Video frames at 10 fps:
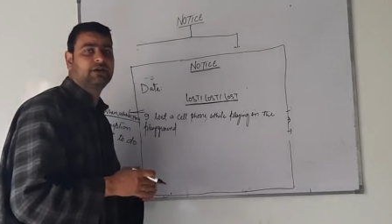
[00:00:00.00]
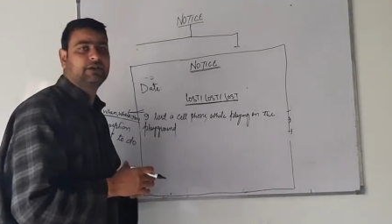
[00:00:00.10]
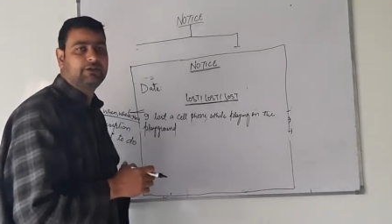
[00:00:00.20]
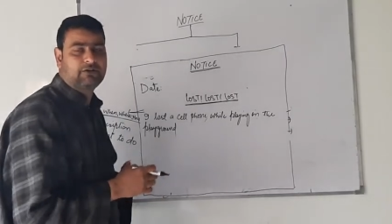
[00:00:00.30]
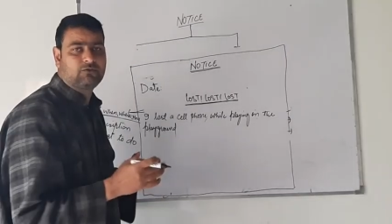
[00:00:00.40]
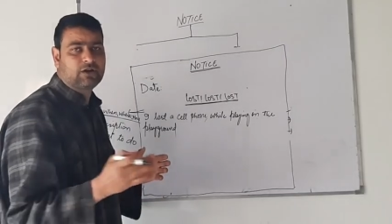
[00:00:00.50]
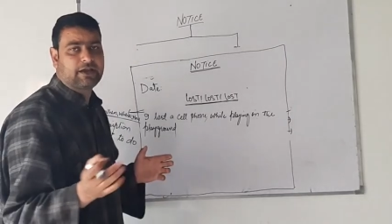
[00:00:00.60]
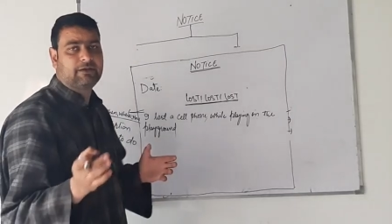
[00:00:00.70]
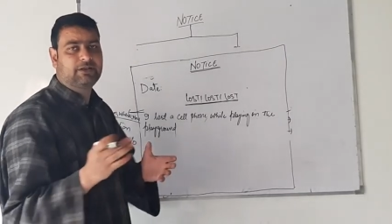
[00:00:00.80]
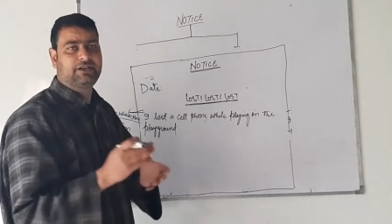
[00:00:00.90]
your
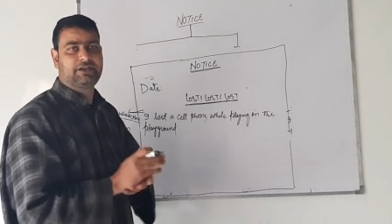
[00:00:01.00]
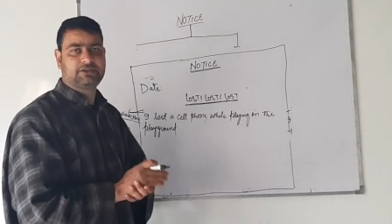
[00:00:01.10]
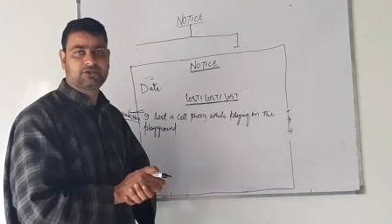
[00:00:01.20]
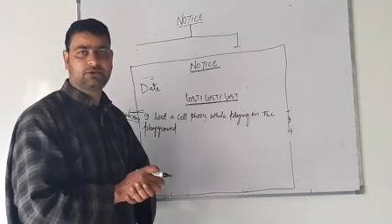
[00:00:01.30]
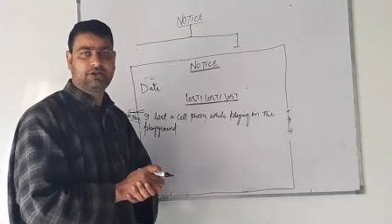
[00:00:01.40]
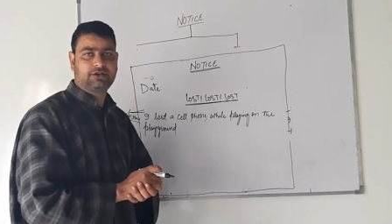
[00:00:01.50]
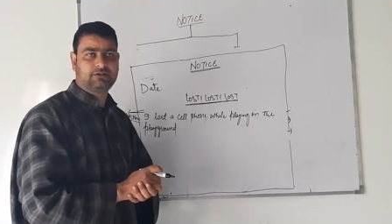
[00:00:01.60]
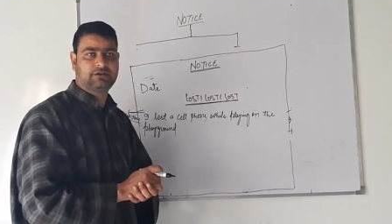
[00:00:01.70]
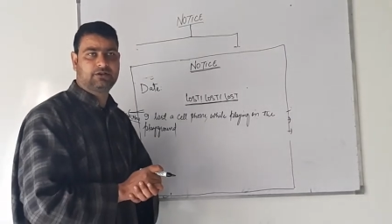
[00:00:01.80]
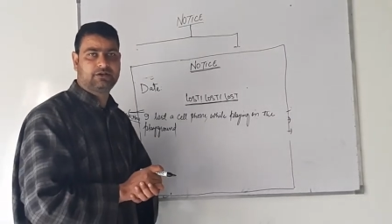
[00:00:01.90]
vocabulary is
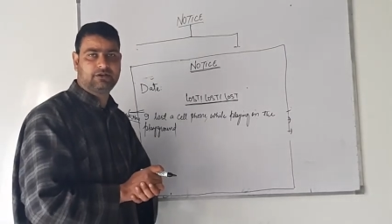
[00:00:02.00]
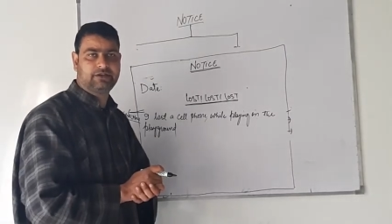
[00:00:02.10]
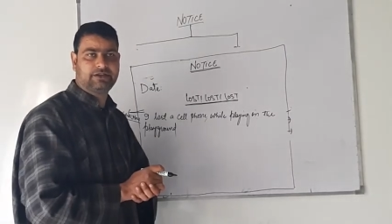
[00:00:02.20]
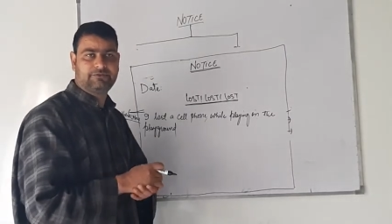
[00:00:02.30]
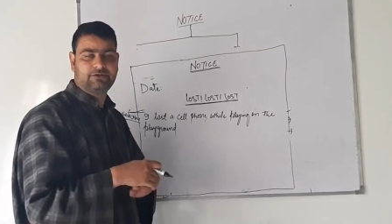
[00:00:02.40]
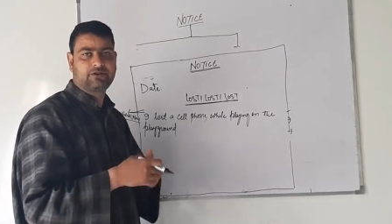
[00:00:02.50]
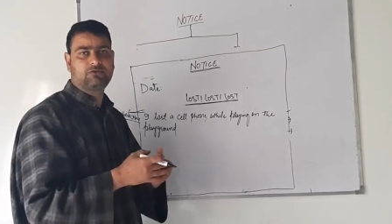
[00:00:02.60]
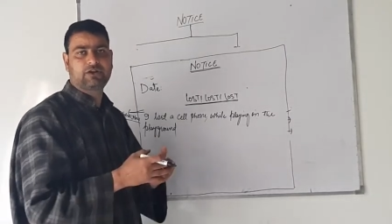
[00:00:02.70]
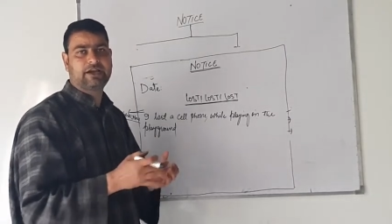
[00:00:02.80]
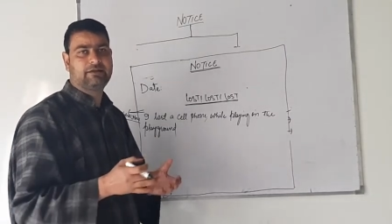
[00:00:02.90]
good, if your
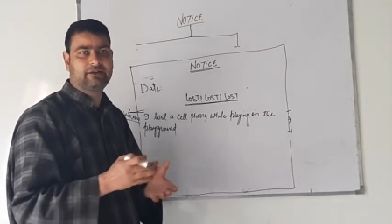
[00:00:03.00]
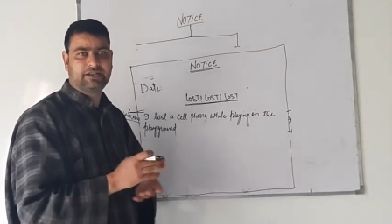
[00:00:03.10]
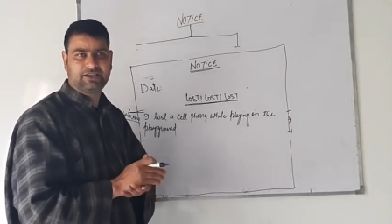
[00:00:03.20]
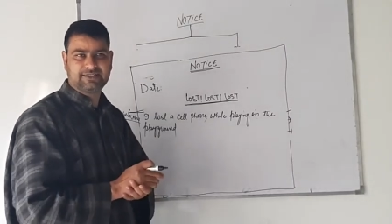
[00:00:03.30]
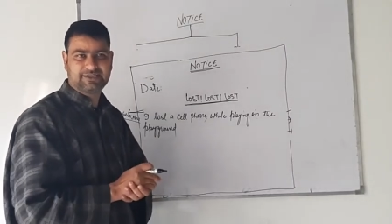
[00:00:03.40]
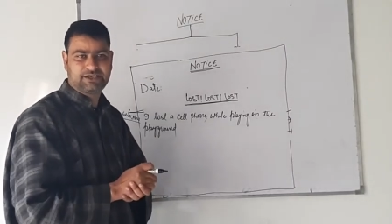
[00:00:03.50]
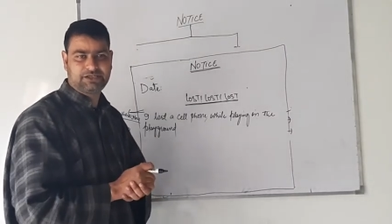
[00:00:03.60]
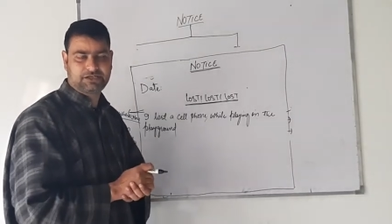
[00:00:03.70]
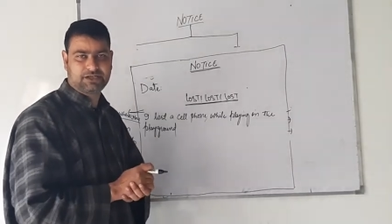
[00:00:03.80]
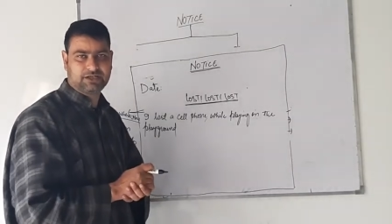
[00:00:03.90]
vocabulary is
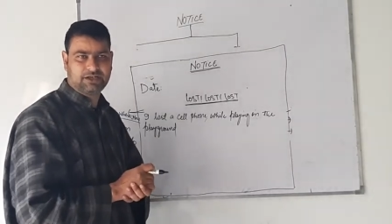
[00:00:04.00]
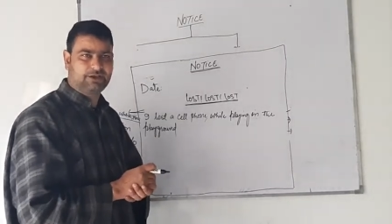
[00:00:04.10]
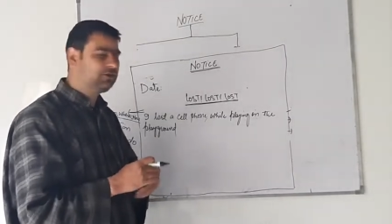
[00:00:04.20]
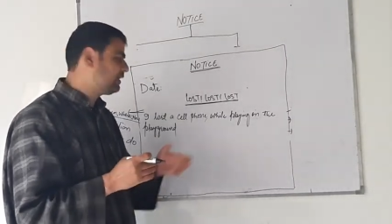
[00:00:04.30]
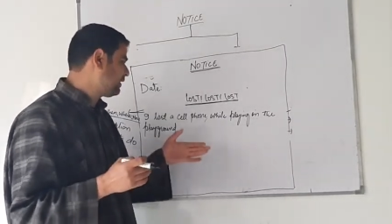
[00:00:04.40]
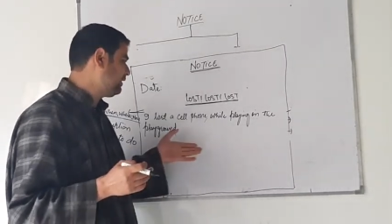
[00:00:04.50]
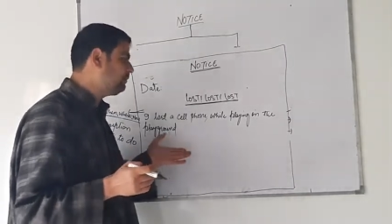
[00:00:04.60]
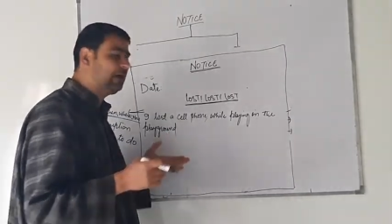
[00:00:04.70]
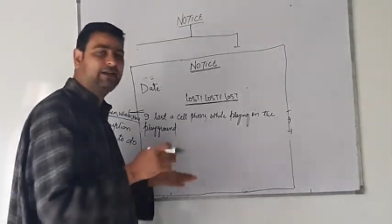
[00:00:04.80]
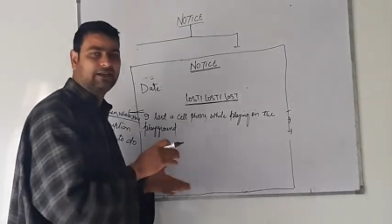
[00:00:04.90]
rich, you can write
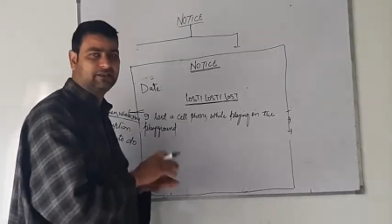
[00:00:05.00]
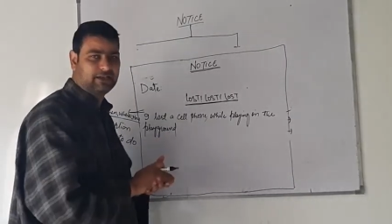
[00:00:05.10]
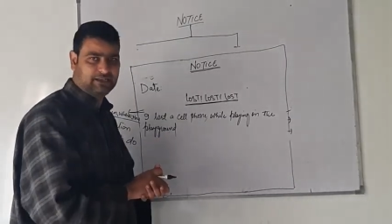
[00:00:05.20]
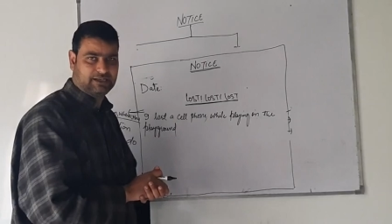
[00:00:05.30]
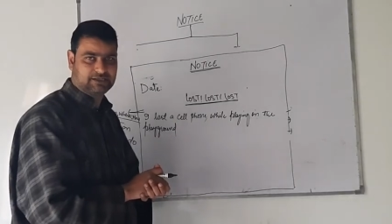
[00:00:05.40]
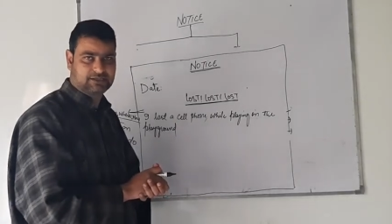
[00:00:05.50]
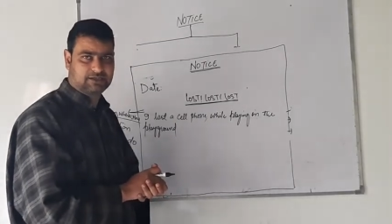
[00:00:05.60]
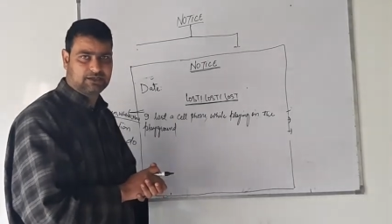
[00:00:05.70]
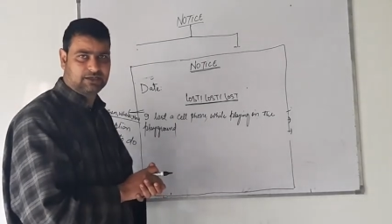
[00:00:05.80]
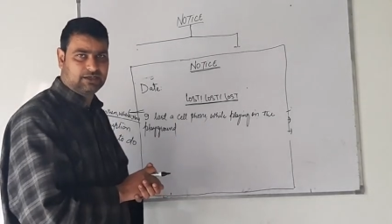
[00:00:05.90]
better than this.